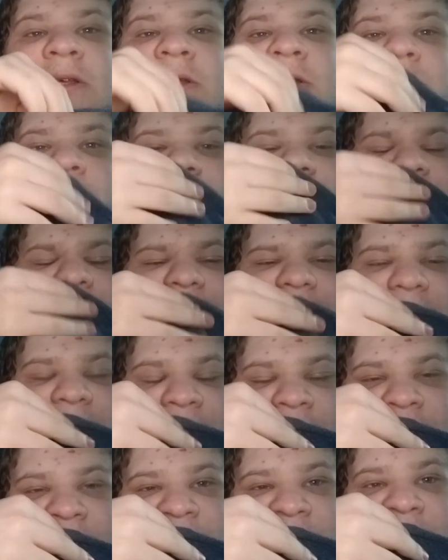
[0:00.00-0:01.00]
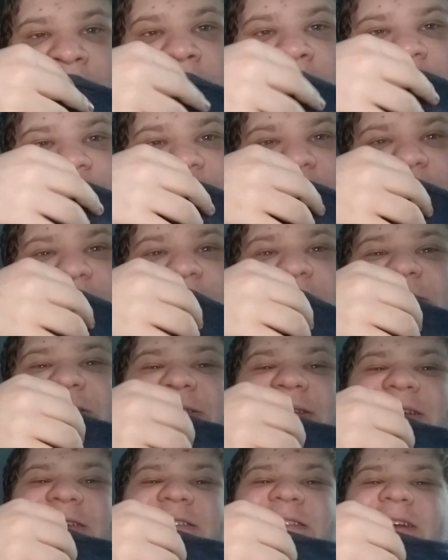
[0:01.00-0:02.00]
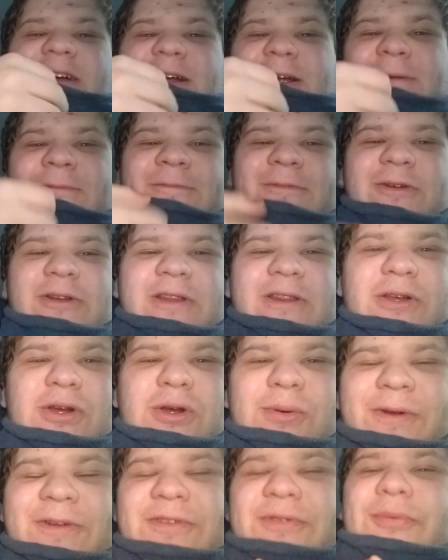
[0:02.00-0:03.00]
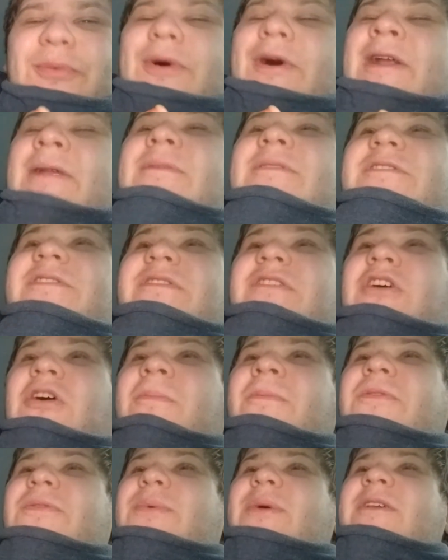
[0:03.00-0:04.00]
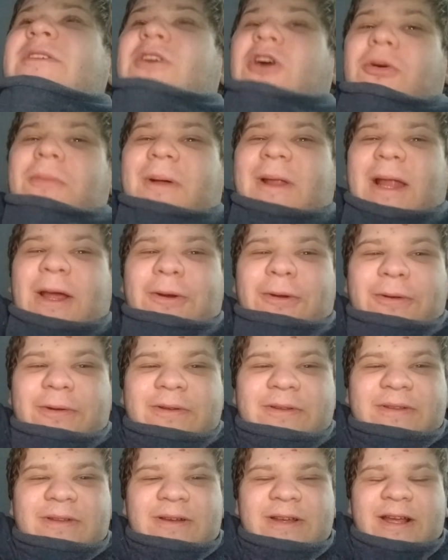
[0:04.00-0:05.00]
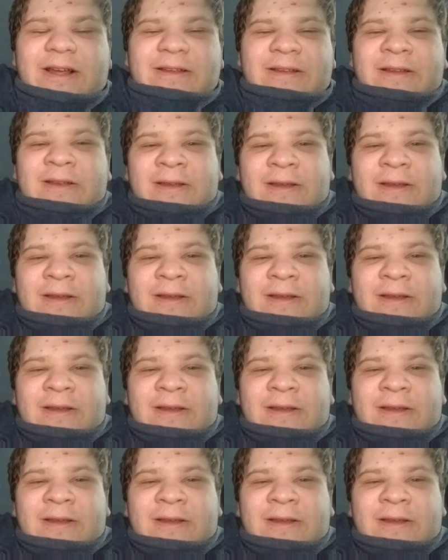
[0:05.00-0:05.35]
So, yeah. See you guys next time for the newest one, which is Home Sweet Home Alone. So, yeah.